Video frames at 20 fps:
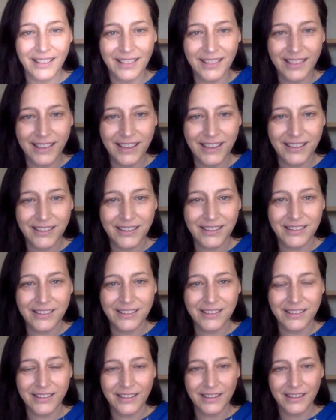
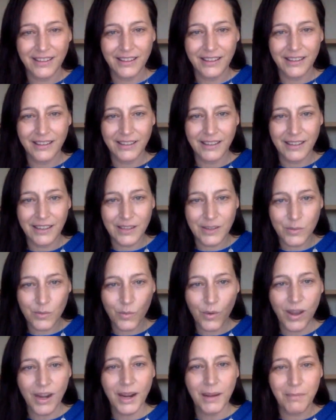This is
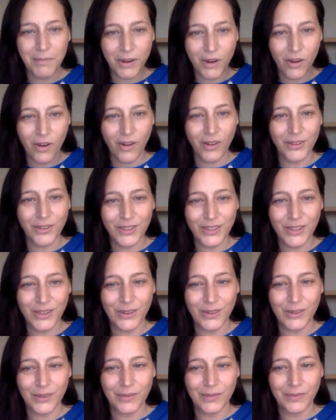what I'm called
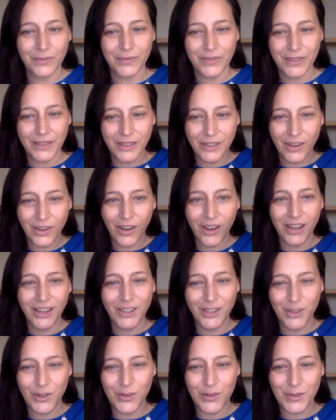to. God,
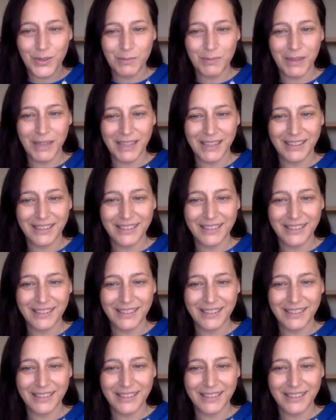use me.